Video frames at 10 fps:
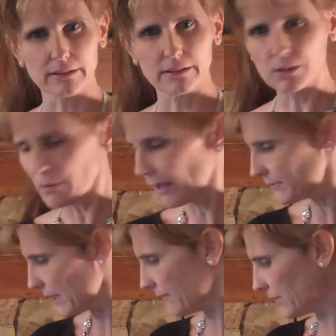you have
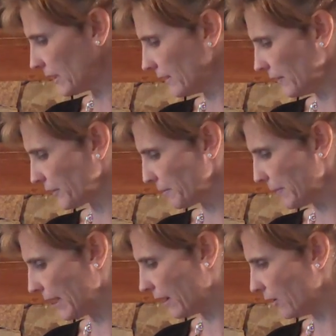to have an unhealthy
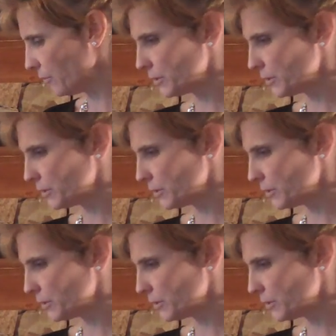bowel,